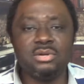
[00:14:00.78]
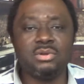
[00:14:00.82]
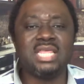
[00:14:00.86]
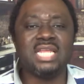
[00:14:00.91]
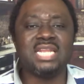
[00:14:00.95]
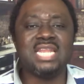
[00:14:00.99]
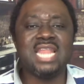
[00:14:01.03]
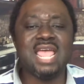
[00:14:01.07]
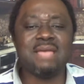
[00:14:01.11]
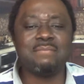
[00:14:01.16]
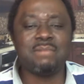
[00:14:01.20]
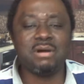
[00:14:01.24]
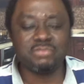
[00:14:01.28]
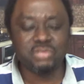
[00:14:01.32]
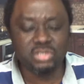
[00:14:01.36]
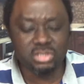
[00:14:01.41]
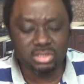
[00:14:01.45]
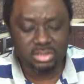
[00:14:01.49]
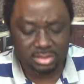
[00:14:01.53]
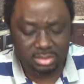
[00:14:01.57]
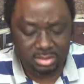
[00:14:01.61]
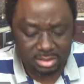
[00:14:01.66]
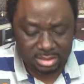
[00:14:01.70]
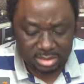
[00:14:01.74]
you, the name of
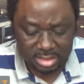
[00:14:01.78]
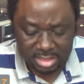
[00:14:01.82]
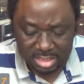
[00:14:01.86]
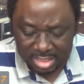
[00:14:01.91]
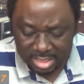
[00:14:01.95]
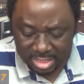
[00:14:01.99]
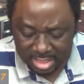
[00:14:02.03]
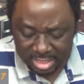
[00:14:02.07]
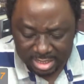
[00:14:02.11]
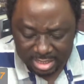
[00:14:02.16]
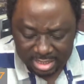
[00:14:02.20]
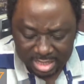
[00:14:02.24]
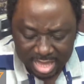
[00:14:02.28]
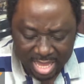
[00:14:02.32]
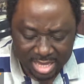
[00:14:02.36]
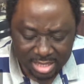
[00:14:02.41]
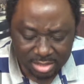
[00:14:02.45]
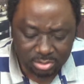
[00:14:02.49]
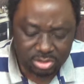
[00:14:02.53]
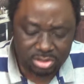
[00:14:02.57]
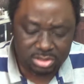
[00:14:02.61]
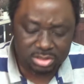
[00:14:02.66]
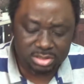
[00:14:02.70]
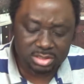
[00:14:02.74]
Jesus.
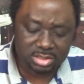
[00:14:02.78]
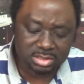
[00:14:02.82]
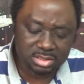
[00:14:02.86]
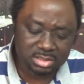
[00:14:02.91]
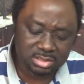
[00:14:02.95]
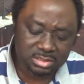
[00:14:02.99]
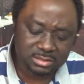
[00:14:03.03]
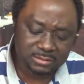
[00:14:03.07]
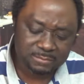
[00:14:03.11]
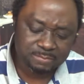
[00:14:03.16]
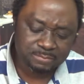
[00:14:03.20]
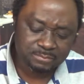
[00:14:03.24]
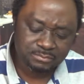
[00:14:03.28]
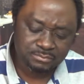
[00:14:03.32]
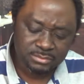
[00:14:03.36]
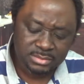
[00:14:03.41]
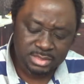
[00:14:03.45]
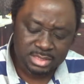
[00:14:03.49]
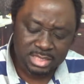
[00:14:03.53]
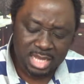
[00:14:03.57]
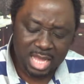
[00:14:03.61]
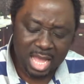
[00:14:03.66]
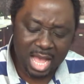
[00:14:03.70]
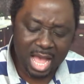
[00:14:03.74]
Thank you, Jesus.
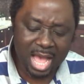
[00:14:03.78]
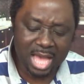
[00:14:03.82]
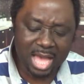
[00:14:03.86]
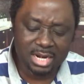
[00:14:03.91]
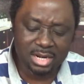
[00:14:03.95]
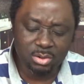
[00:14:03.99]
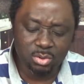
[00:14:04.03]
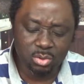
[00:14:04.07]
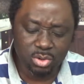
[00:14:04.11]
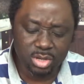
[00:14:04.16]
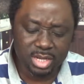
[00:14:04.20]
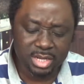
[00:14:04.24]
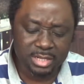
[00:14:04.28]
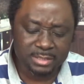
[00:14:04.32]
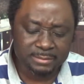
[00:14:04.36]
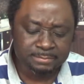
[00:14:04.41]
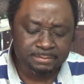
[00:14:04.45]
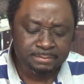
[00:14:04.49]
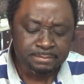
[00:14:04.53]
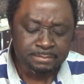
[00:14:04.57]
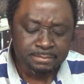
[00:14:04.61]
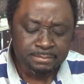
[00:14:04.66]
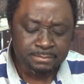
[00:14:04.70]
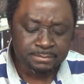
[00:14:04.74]
Hallelujah.
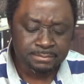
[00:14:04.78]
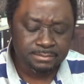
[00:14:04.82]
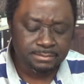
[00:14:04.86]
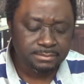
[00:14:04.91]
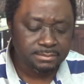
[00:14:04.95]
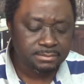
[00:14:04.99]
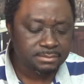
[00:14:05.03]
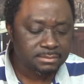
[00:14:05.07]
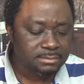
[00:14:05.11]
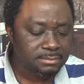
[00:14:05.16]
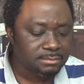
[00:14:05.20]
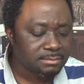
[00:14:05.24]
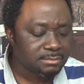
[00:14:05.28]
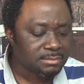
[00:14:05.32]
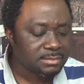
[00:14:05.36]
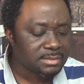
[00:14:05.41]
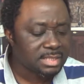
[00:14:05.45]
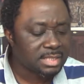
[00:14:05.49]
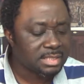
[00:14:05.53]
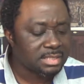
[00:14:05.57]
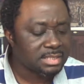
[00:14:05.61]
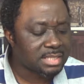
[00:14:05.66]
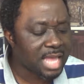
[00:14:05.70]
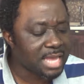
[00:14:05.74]

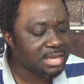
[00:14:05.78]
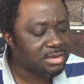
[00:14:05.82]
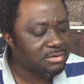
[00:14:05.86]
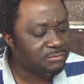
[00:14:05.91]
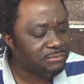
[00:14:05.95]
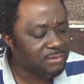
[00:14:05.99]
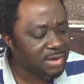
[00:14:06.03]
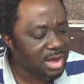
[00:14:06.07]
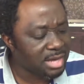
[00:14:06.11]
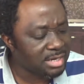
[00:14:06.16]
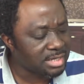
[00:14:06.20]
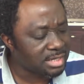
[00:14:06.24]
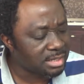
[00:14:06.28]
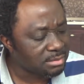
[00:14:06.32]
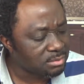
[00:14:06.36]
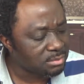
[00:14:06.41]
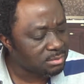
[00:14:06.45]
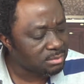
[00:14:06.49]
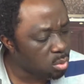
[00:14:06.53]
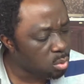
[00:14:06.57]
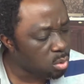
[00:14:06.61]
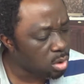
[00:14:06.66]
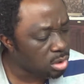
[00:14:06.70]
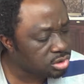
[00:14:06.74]
Thank you, Father.
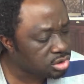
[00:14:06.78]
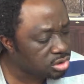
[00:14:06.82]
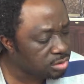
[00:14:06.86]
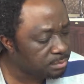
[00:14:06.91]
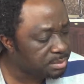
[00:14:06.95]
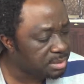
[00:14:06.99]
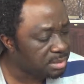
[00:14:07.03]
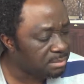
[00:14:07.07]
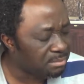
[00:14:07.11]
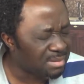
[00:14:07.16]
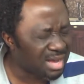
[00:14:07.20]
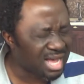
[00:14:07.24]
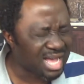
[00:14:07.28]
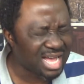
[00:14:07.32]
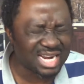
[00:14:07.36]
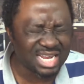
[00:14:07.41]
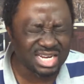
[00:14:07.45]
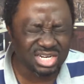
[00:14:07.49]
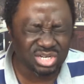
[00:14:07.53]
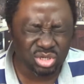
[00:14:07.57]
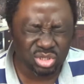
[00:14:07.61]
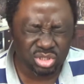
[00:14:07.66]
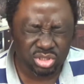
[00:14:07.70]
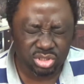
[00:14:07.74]
We worship you.
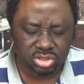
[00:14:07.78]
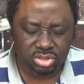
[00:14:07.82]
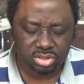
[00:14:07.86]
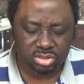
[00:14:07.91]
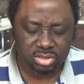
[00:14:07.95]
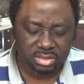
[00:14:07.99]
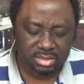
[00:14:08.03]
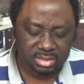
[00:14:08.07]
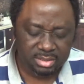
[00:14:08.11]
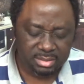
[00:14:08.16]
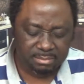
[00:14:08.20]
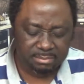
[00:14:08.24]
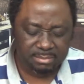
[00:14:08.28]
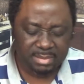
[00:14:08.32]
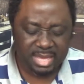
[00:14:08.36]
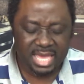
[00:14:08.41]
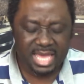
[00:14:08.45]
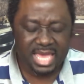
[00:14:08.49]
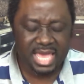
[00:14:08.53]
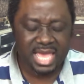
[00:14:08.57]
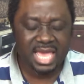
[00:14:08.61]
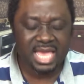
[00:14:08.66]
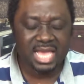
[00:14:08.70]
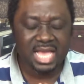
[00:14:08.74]
Maledosh.
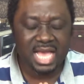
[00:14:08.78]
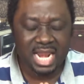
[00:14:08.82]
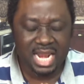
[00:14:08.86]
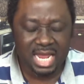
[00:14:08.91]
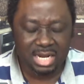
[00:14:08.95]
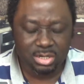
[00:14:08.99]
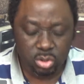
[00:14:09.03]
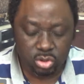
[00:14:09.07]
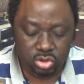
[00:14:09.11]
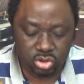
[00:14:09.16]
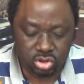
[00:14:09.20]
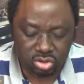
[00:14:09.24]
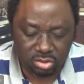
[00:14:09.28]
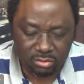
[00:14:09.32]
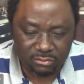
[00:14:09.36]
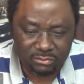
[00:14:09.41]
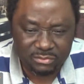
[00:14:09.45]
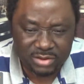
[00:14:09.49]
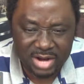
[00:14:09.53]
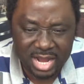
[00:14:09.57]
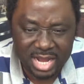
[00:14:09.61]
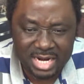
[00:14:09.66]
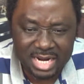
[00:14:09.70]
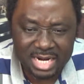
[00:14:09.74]
Me igalado
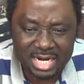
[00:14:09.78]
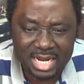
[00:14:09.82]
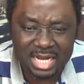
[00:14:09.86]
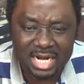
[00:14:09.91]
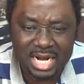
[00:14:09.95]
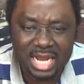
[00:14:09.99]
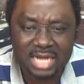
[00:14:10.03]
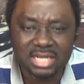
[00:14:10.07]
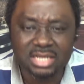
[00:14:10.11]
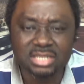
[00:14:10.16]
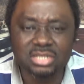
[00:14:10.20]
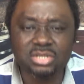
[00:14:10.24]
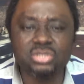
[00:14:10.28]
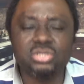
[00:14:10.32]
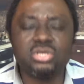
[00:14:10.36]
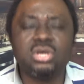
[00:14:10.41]
sofrada da grededo.